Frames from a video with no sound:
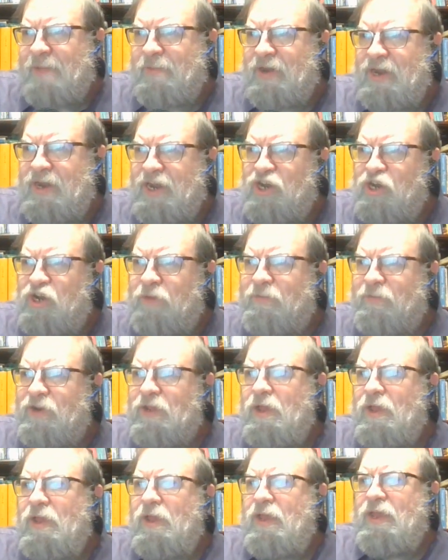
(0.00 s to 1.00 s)
in Egypt,
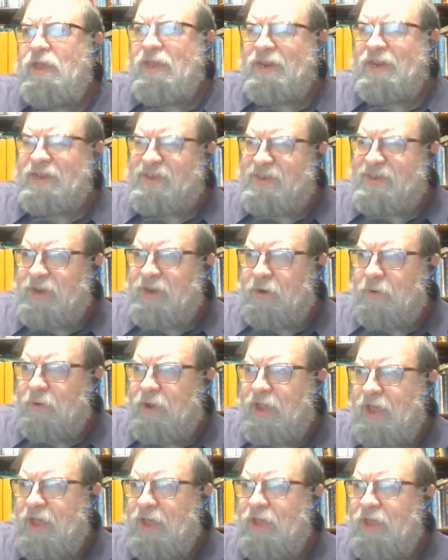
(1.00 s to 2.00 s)
in
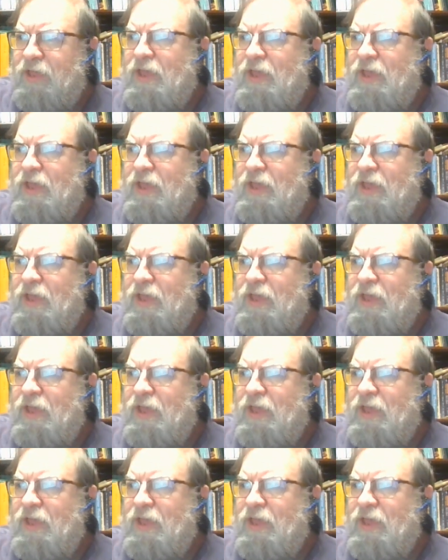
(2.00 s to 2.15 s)
Syria